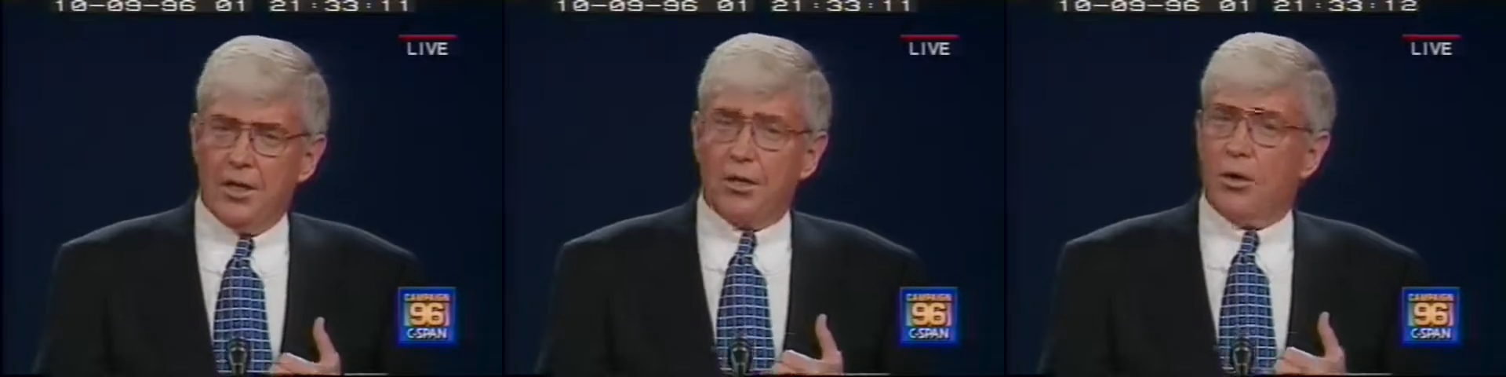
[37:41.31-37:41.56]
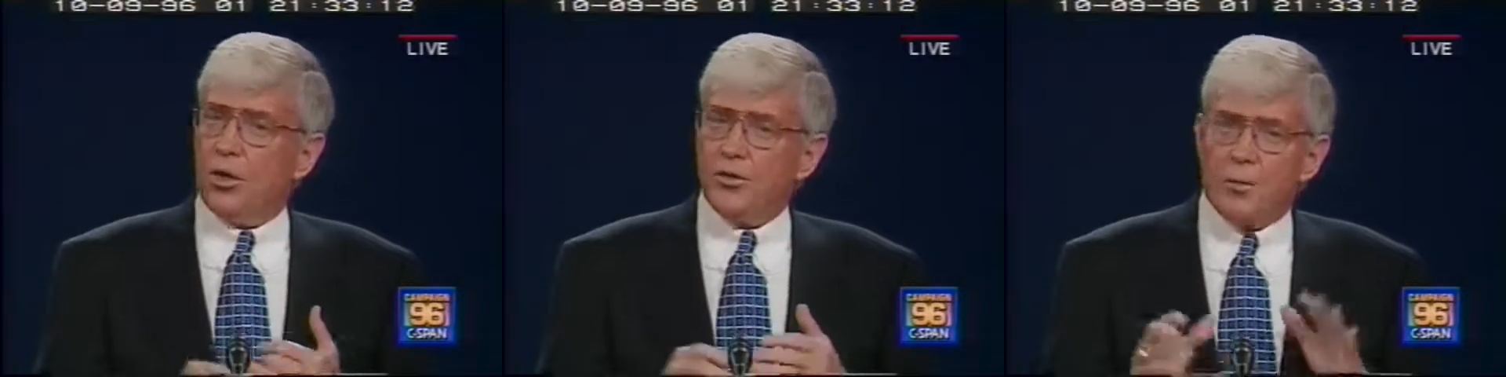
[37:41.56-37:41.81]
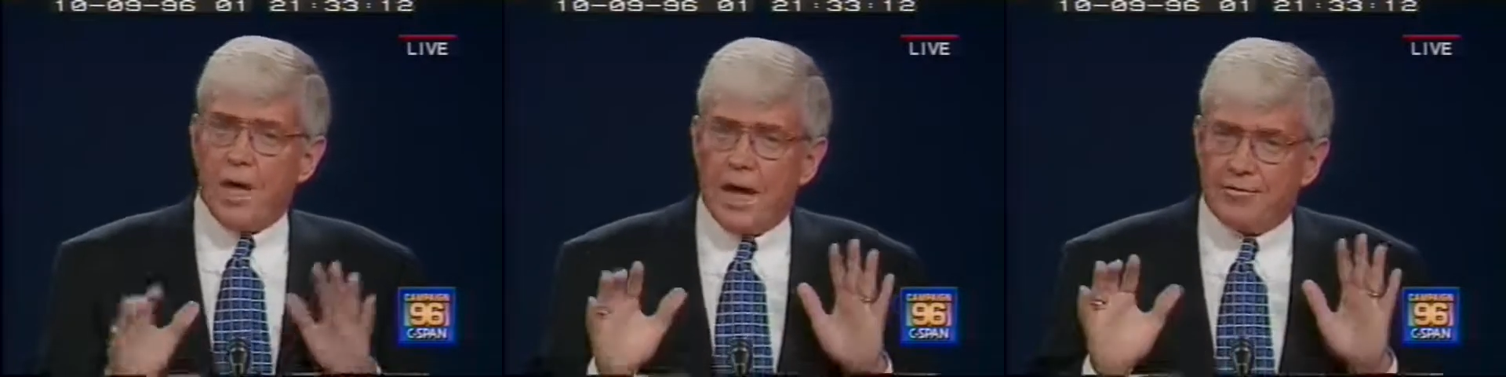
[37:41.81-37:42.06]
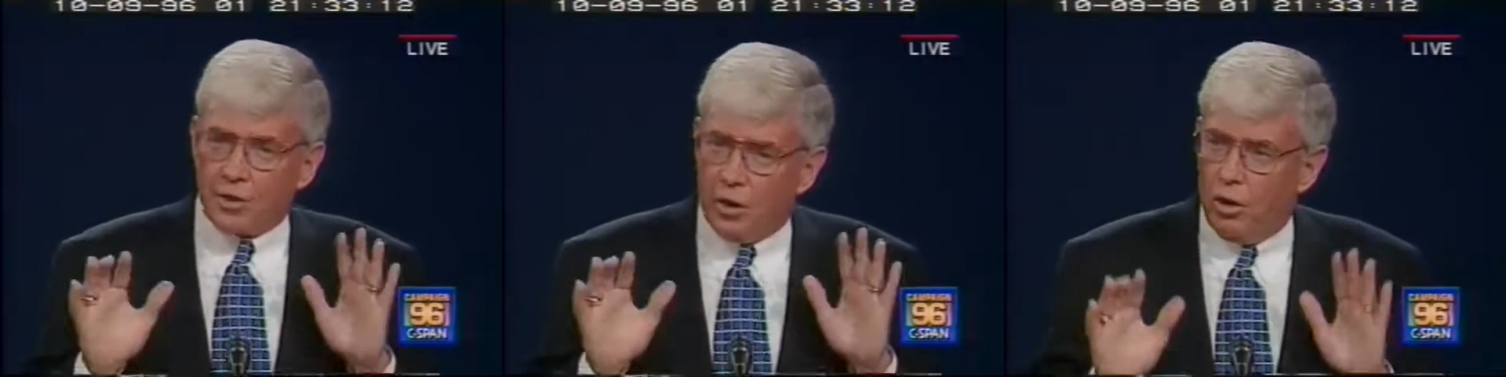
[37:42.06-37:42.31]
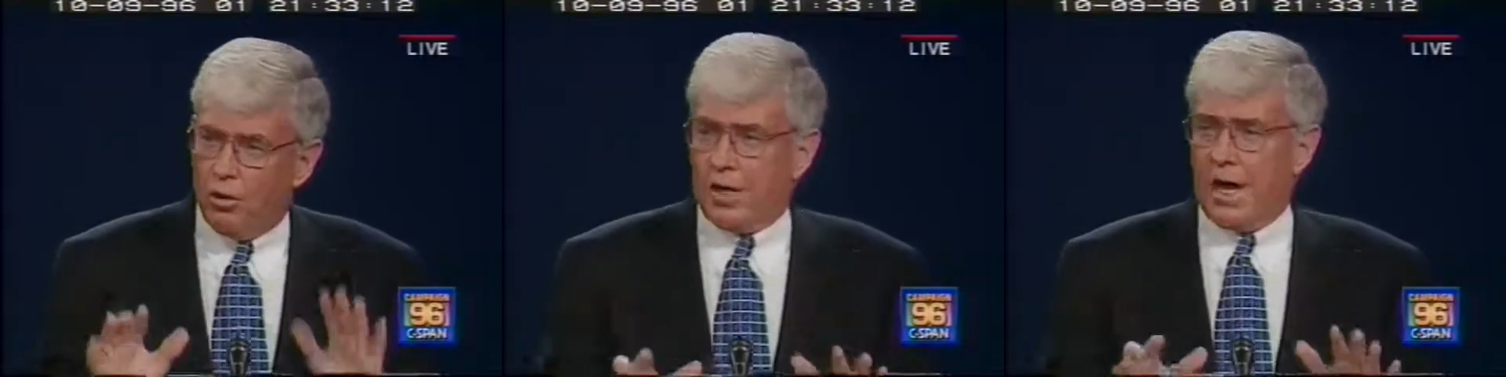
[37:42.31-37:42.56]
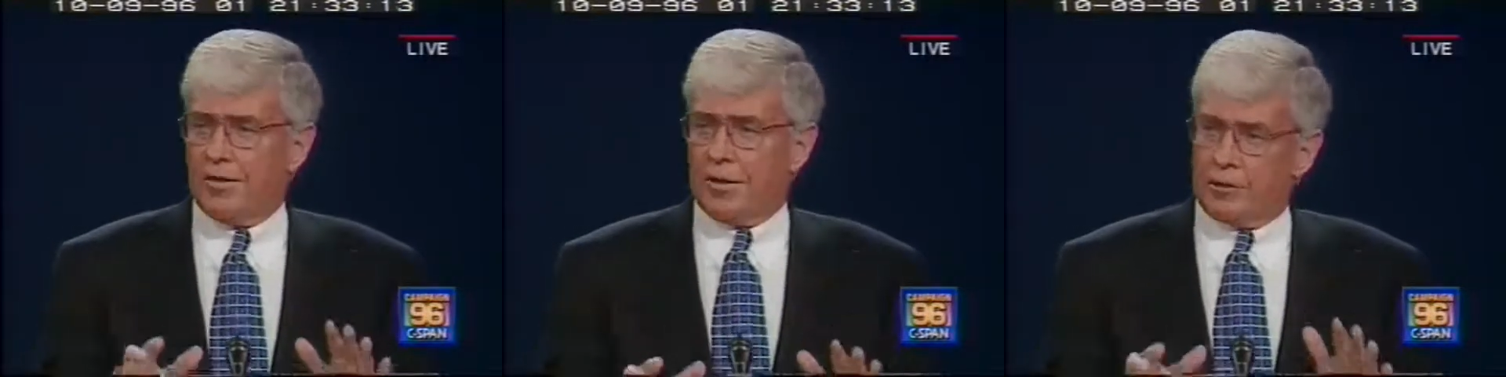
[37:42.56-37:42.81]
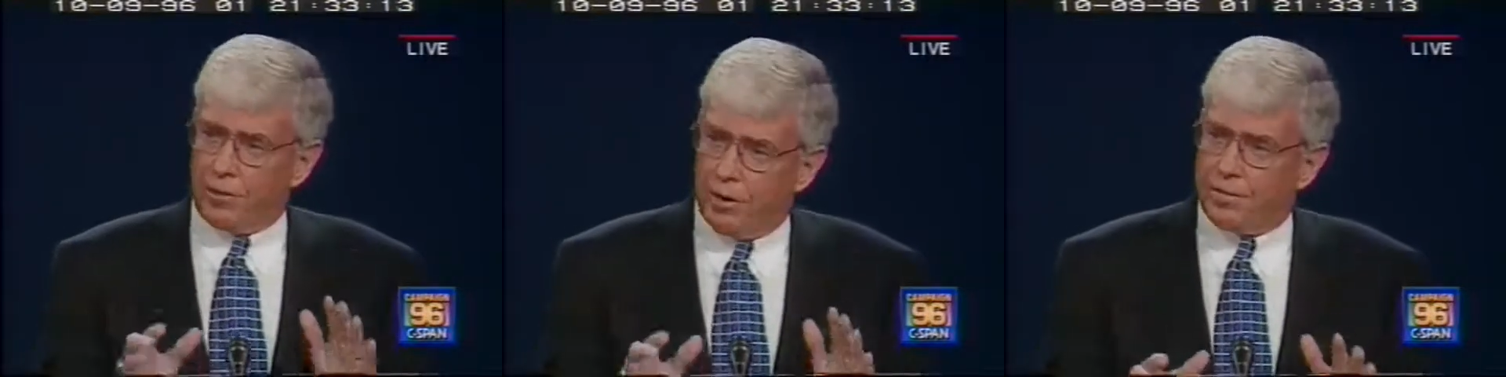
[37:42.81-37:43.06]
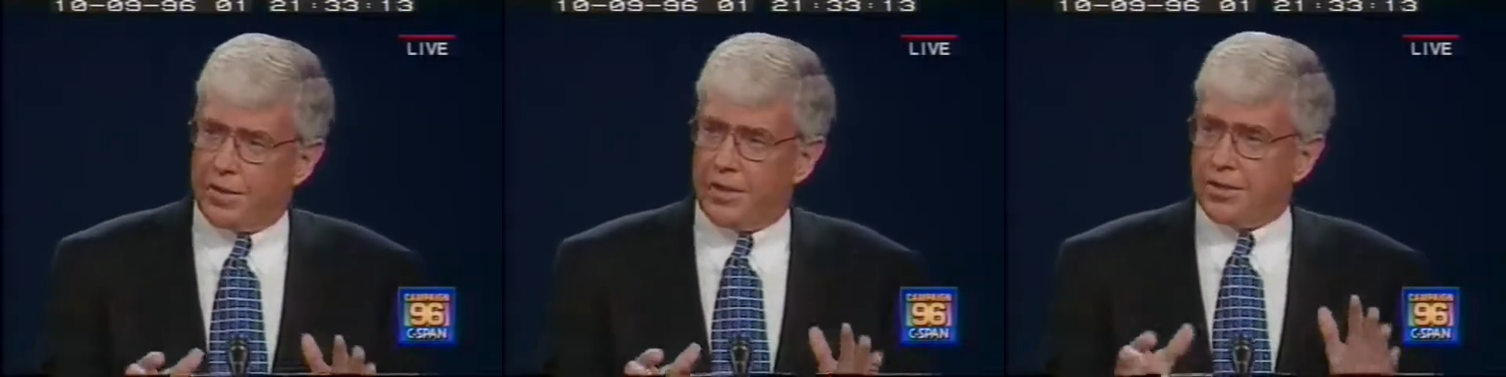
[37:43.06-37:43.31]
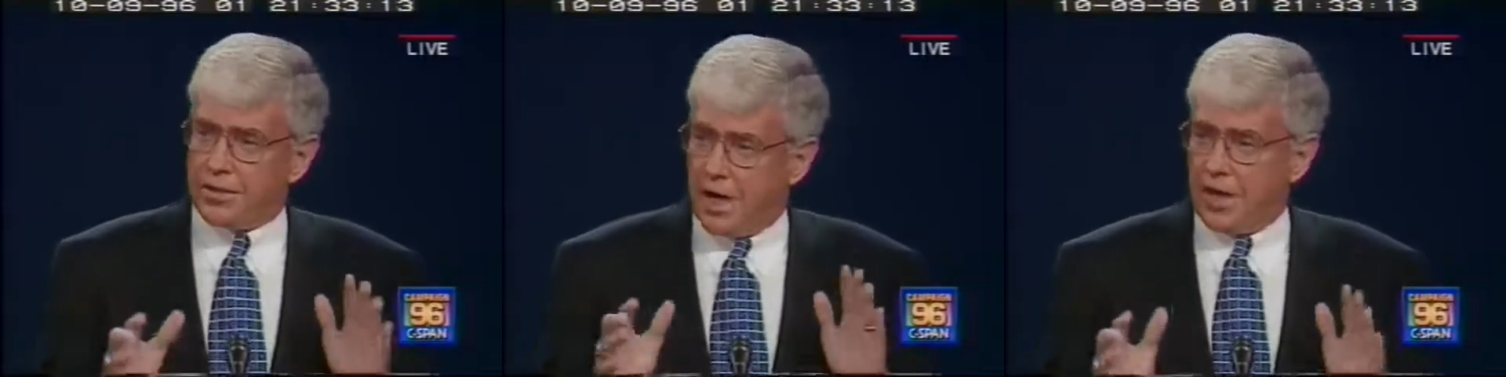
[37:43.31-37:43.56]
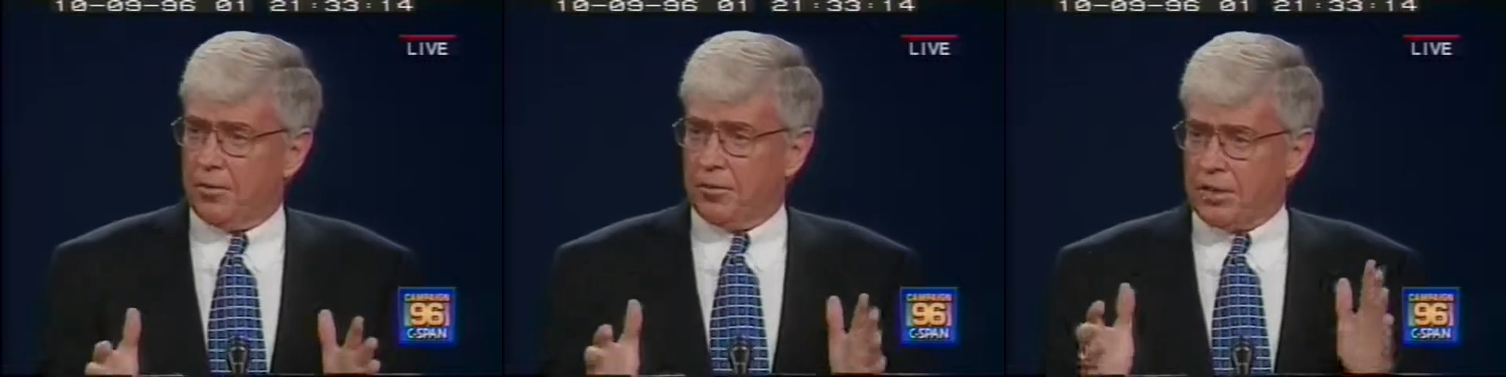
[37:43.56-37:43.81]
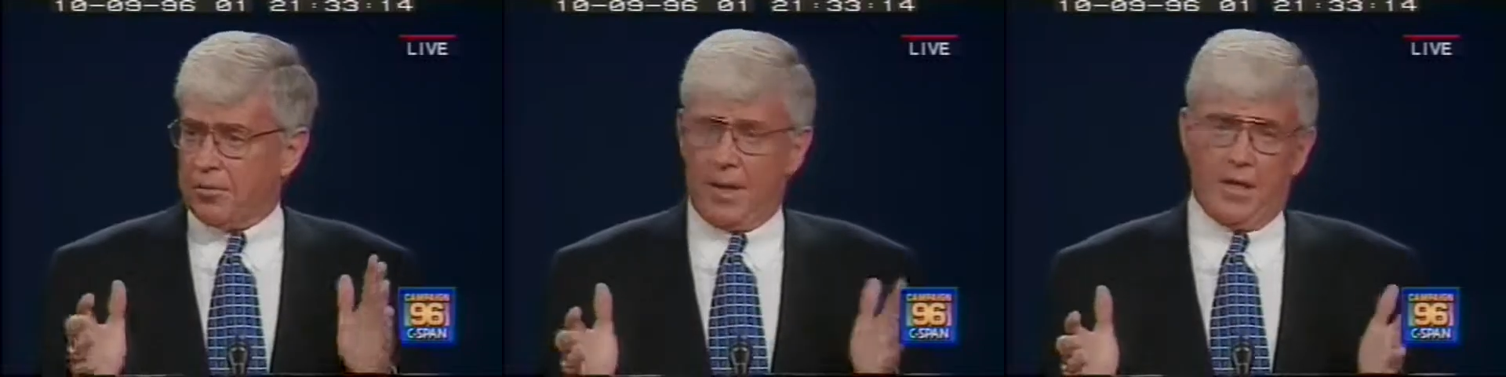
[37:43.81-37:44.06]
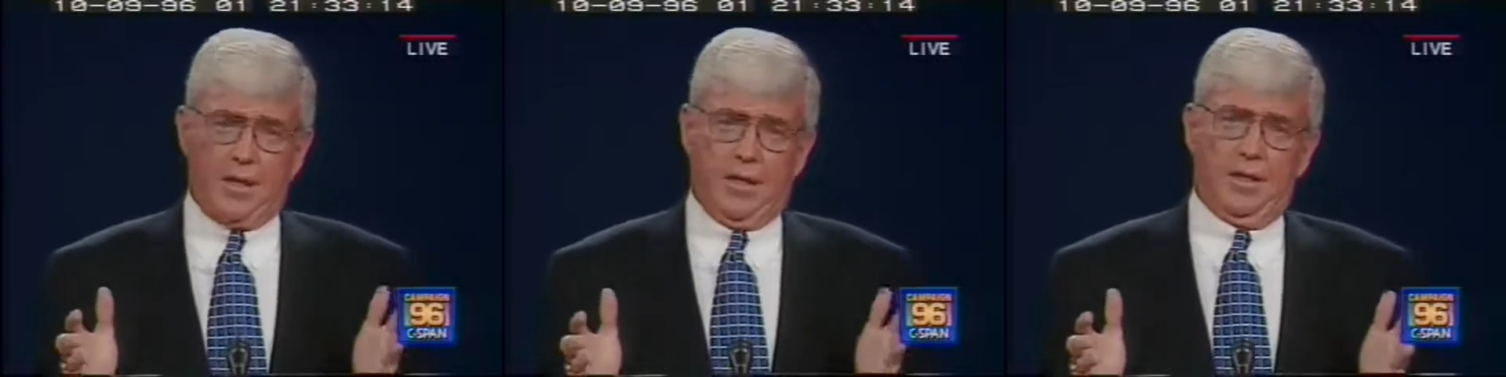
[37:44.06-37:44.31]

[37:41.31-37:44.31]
Of course we have to hold down the growth in entitlement spending.